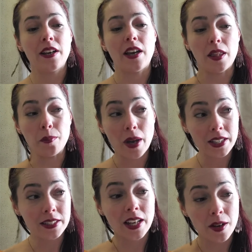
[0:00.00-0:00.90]
And
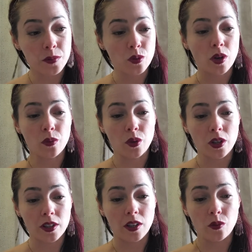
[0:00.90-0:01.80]
many times when
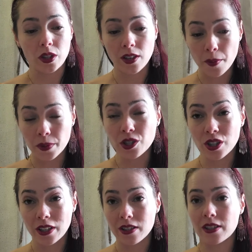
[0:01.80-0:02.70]
working with couple
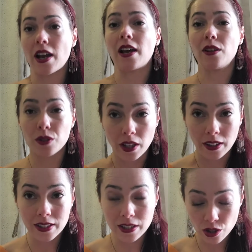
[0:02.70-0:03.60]
charts, I look at
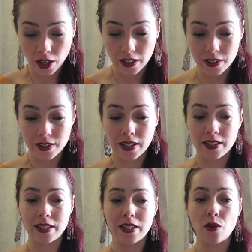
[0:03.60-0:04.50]
these channels and
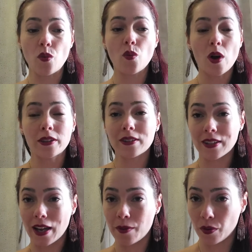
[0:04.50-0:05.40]
see what
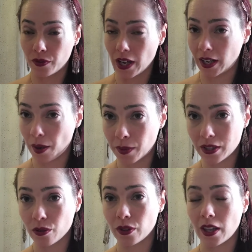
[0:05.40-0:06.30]
type of dynamics
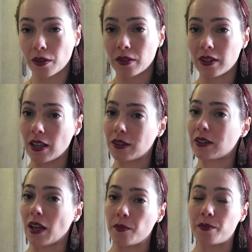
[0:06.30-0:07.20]
do that
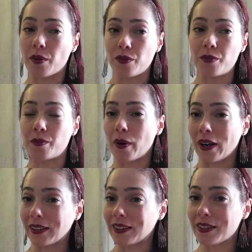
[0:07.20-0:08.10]
type of
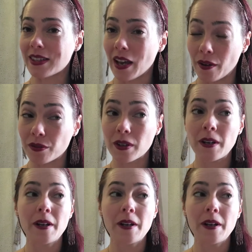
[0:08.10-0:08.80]
partners have.